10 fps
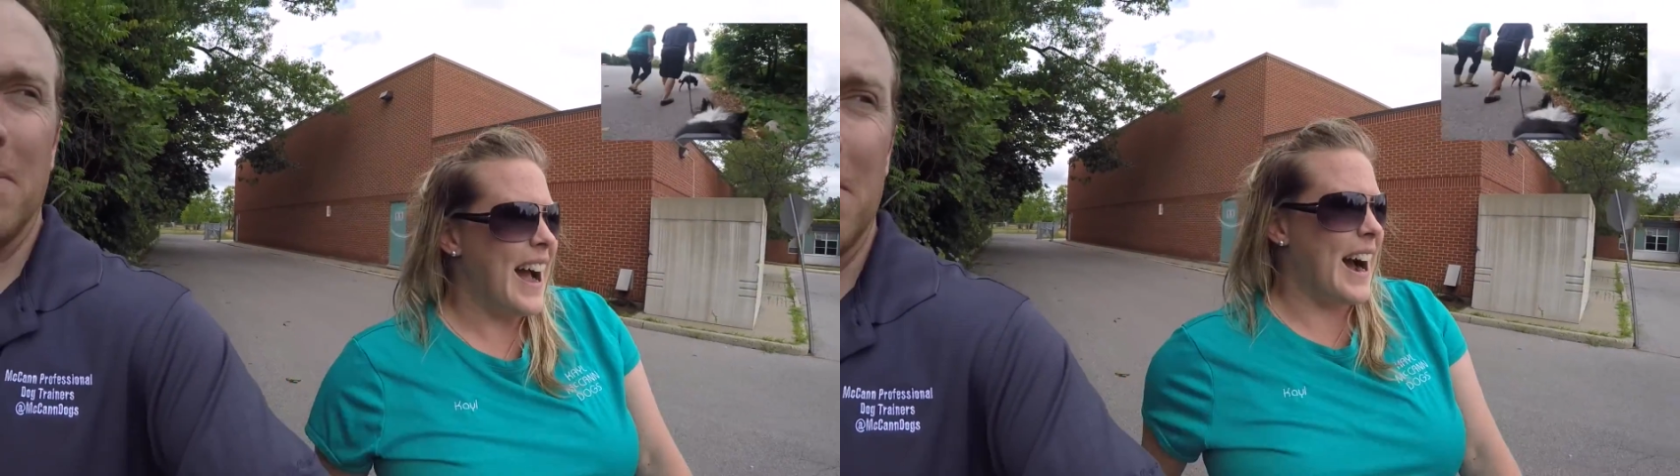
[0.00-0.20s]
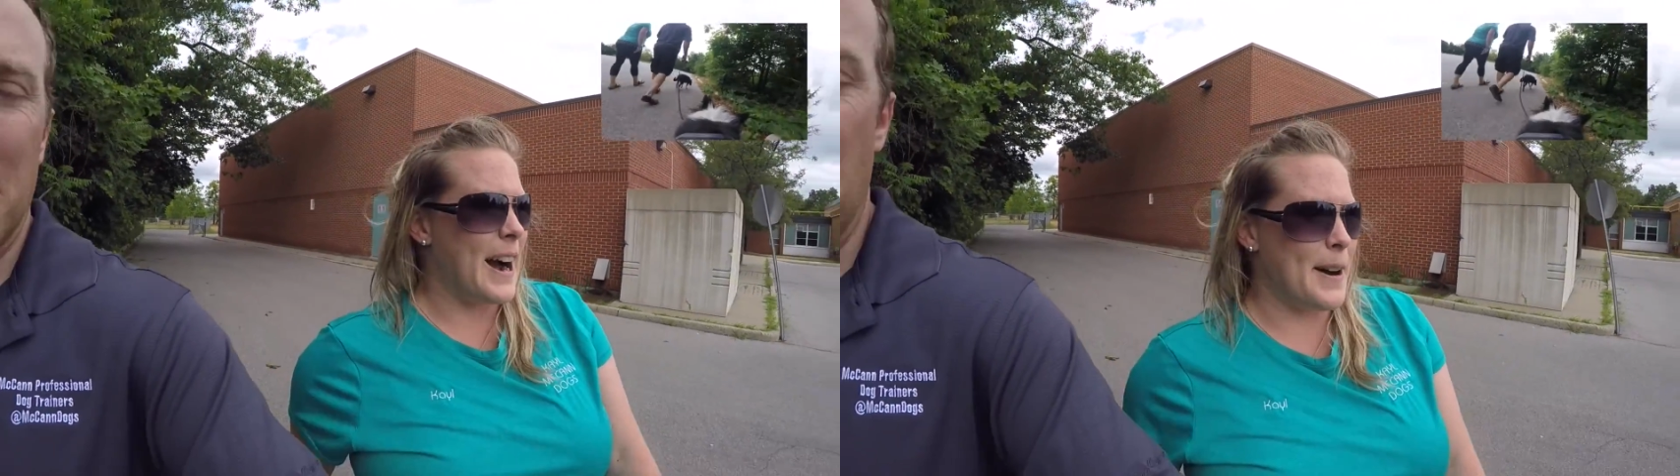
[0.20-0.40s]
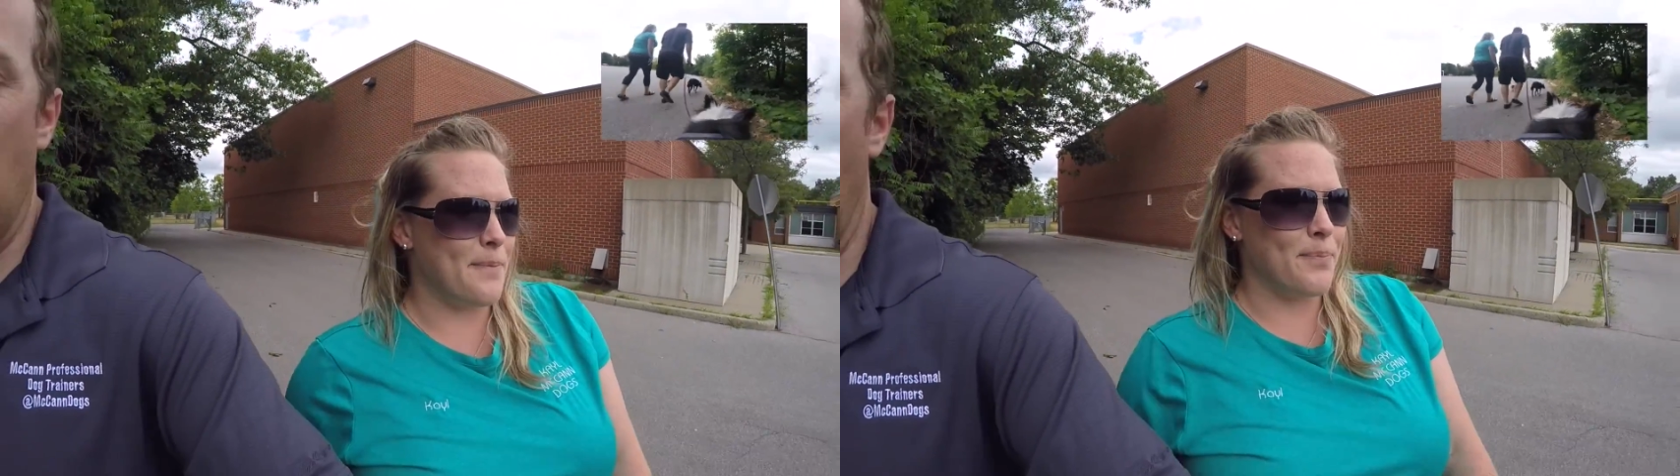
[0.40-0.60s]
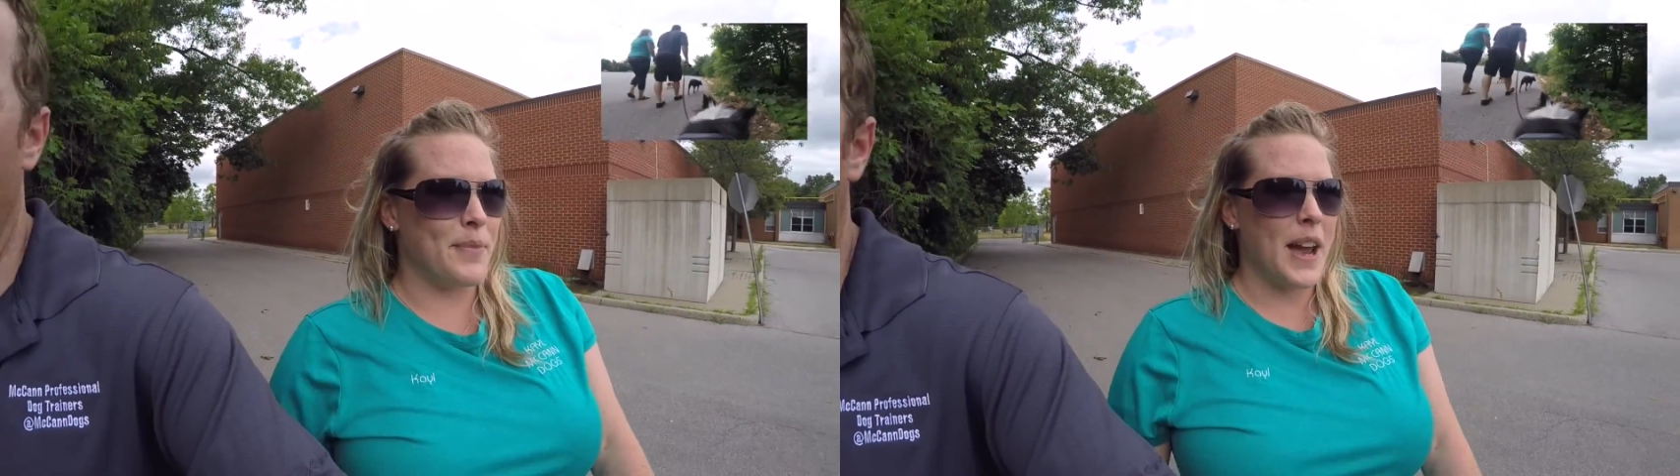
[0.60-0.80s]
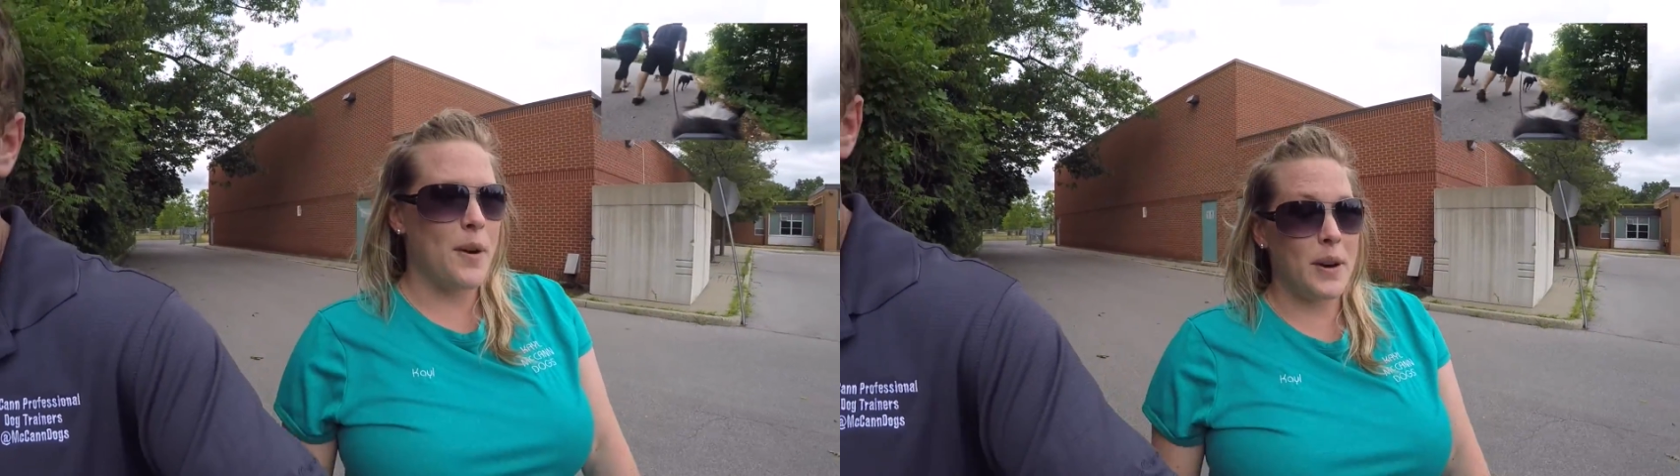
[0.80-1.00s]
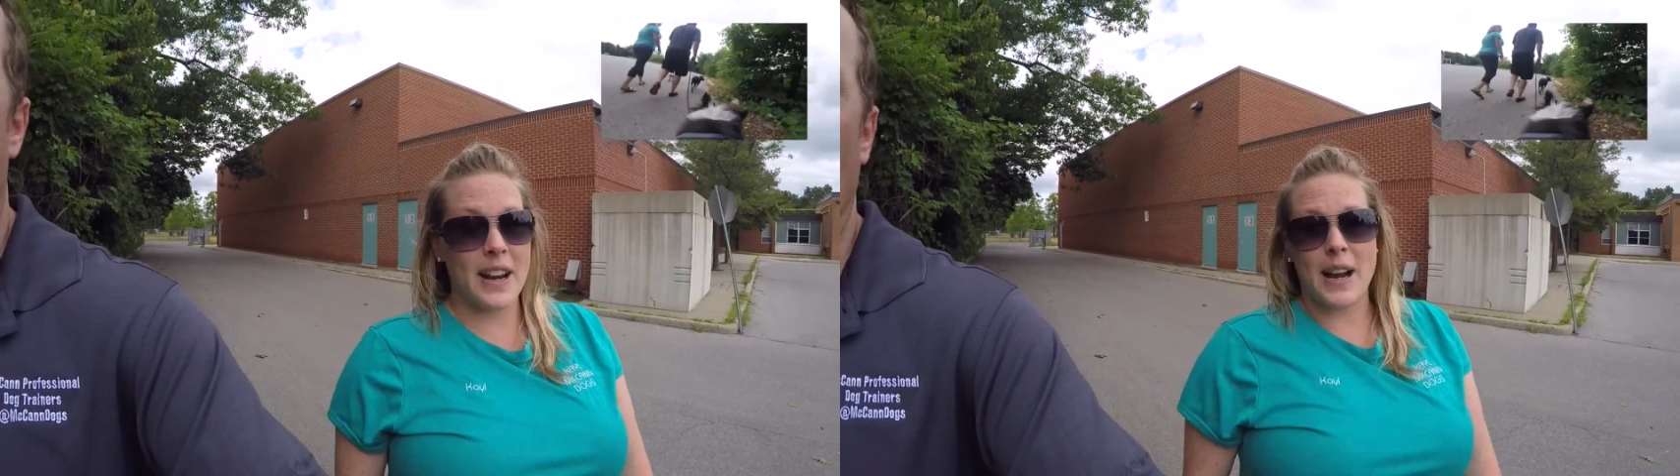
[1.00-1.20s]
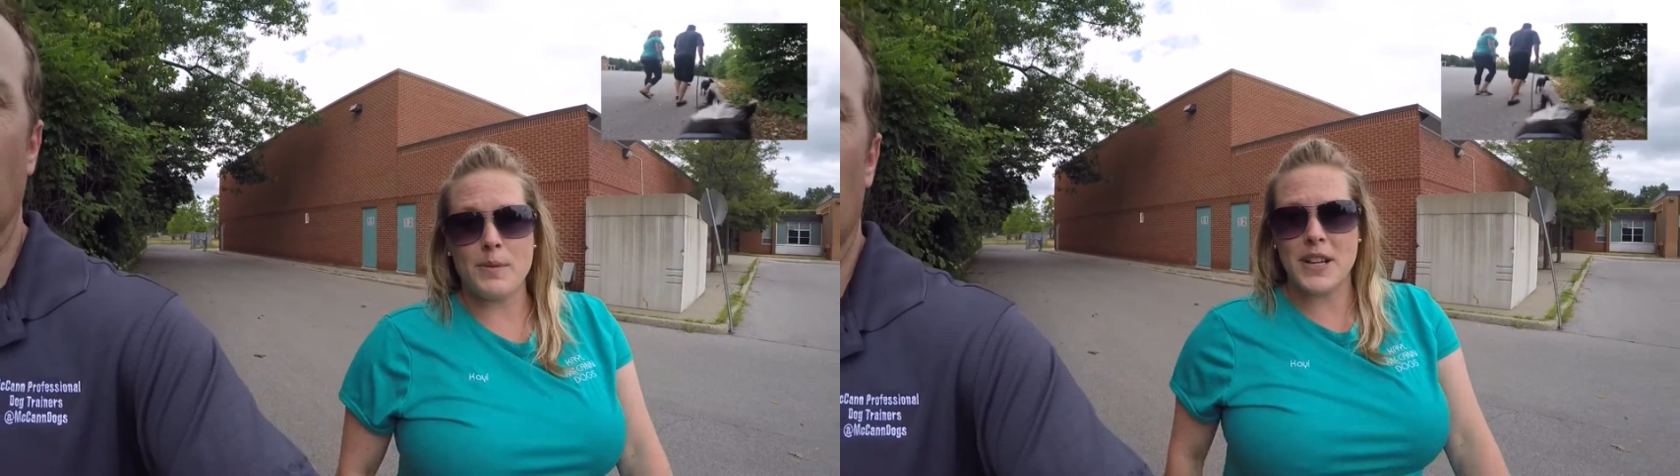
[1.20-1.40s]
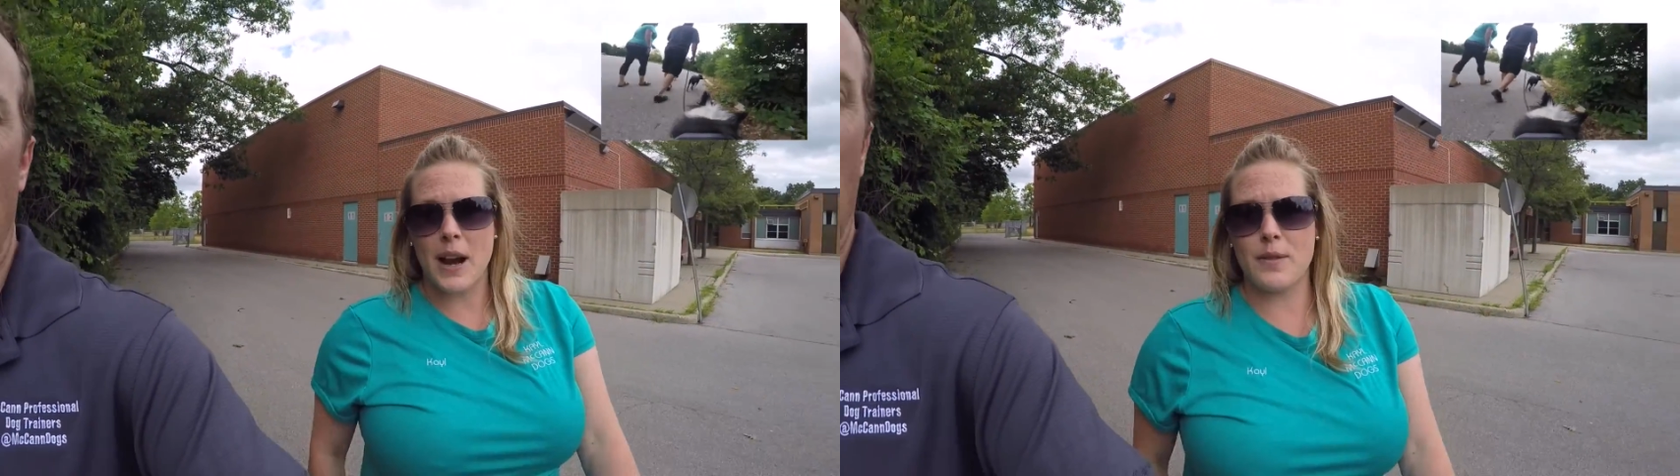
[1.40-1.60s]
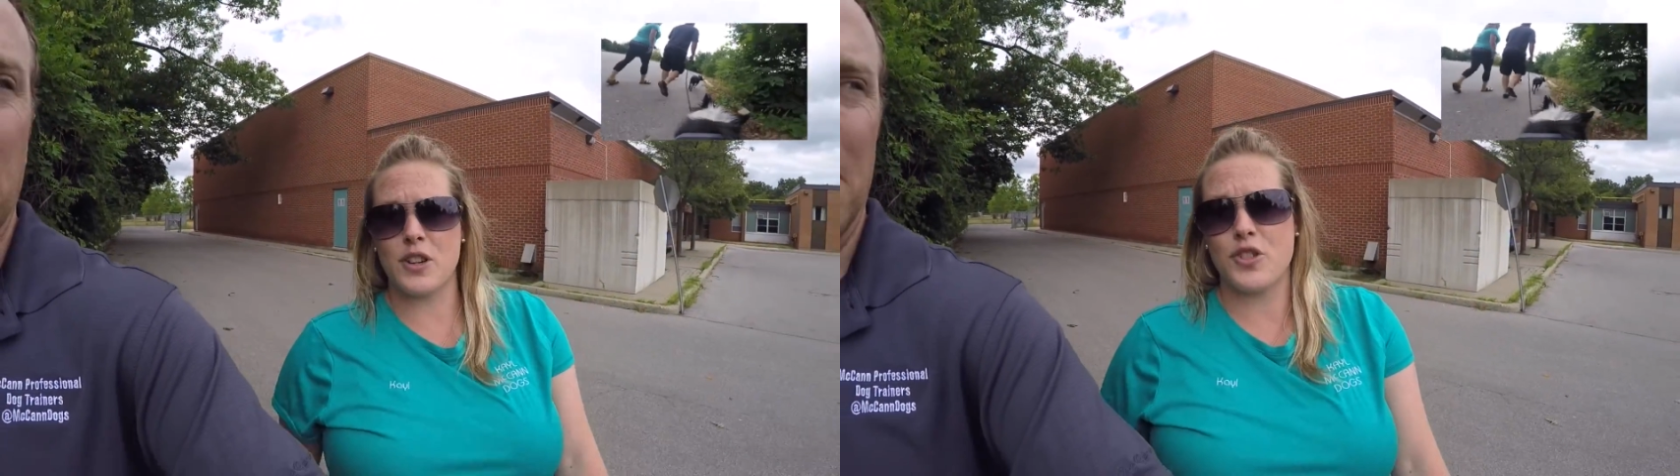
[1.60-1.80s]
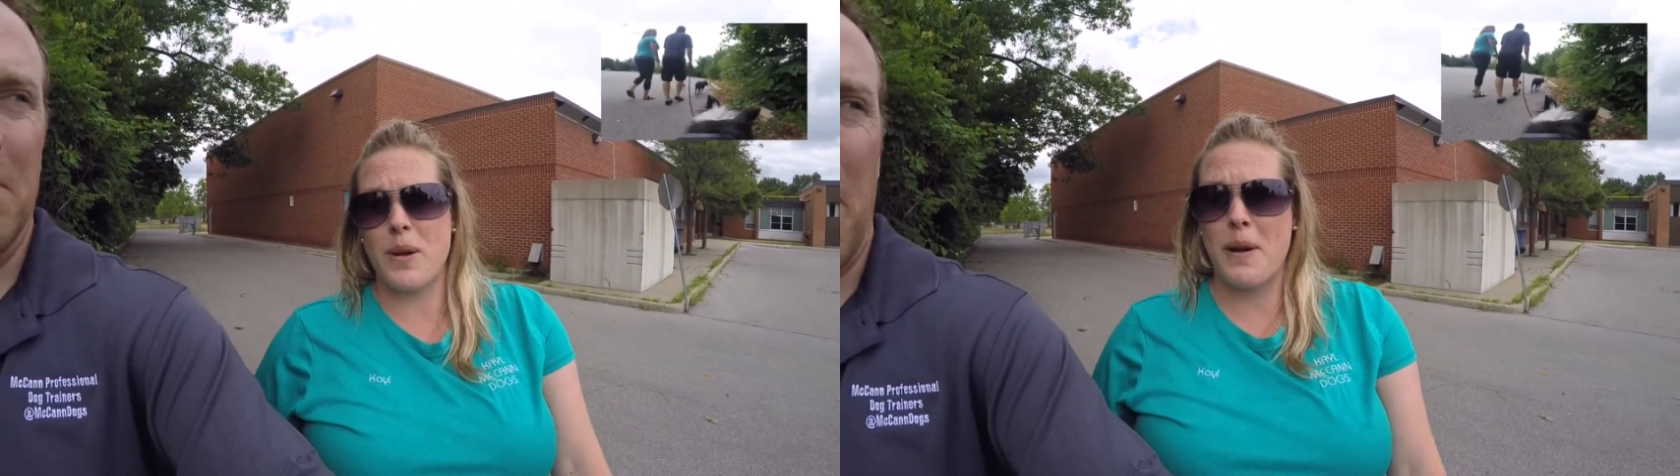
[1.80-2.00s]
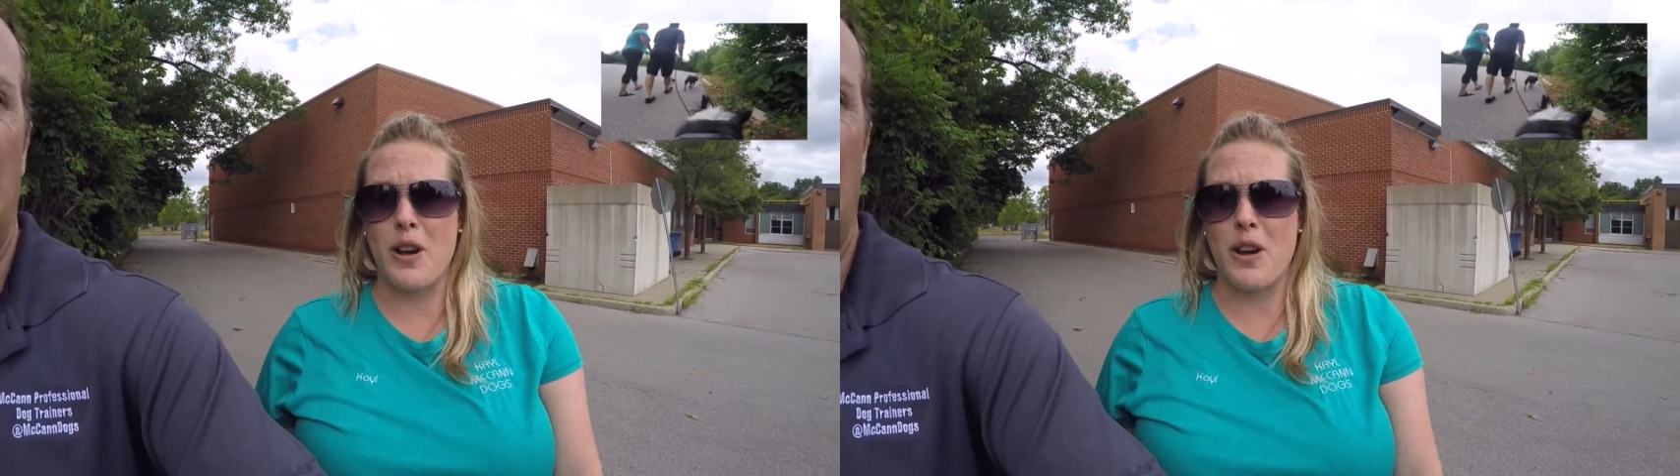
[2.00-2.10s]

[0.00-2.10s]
that when it comes time to train my